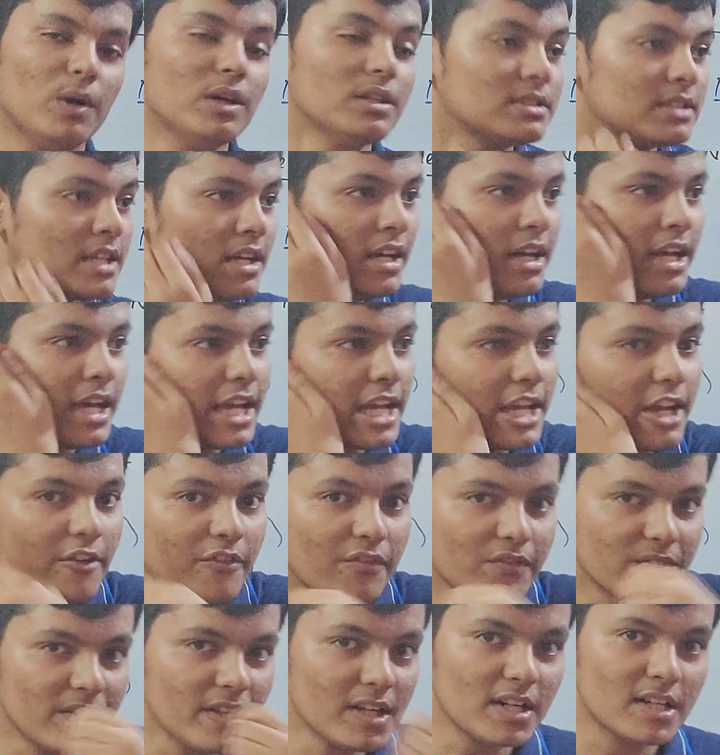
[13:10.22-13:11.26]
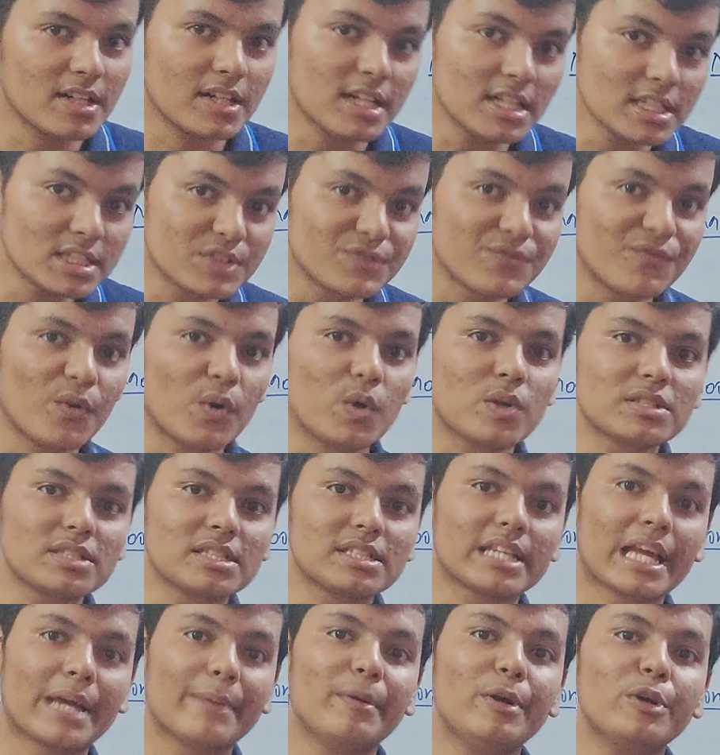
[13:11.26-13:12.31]
was, if the earth's force
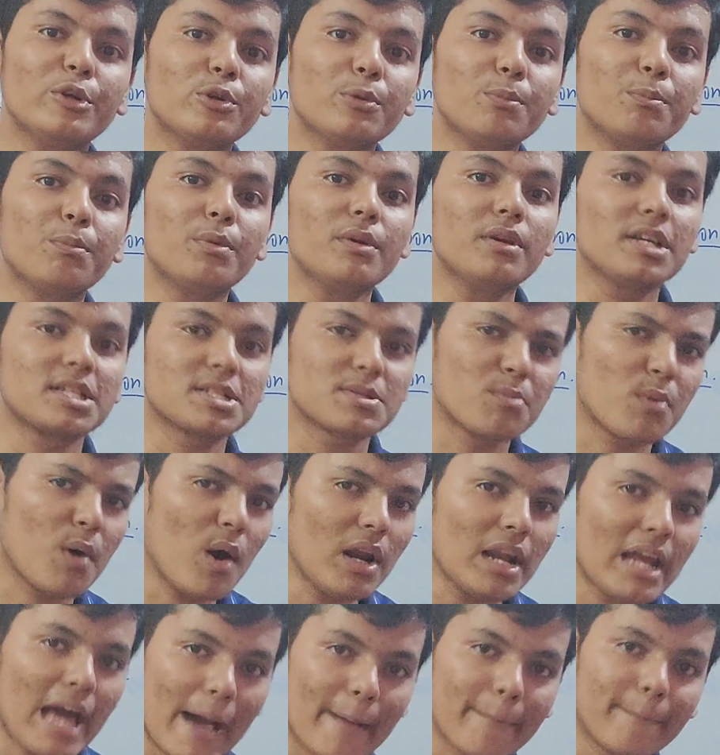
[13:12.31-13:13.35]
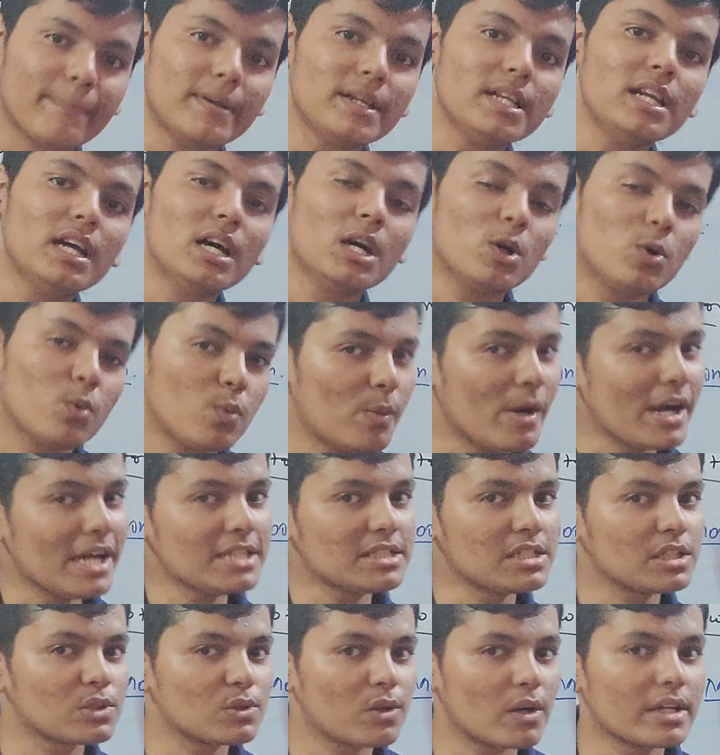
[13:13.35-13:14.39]
is able to pull a small apple, why
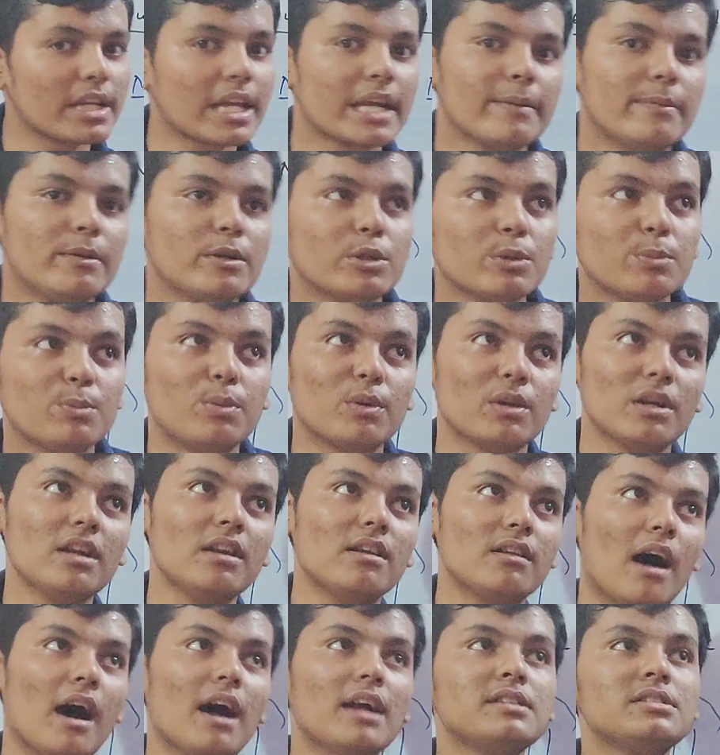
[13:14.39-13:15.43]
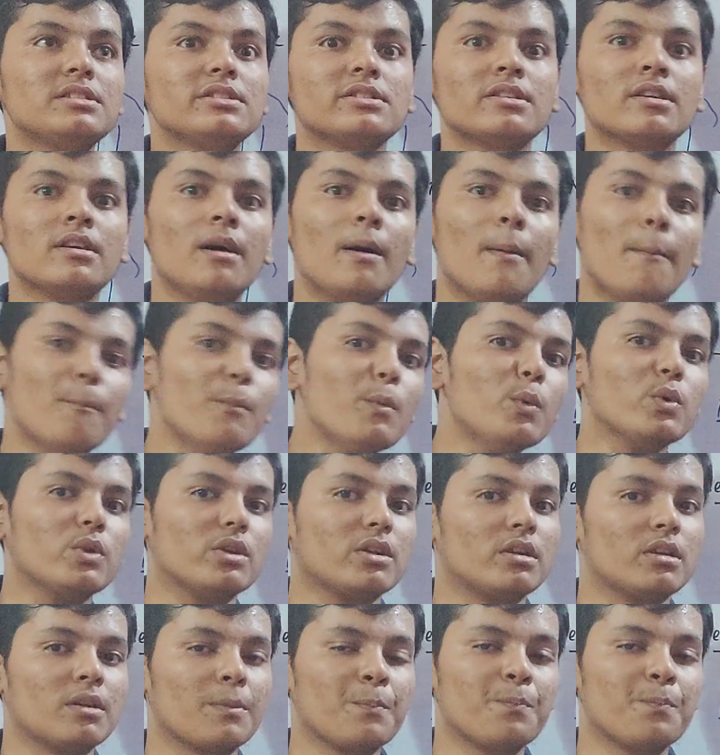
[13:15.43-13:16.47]
is it not able to pull a large moon?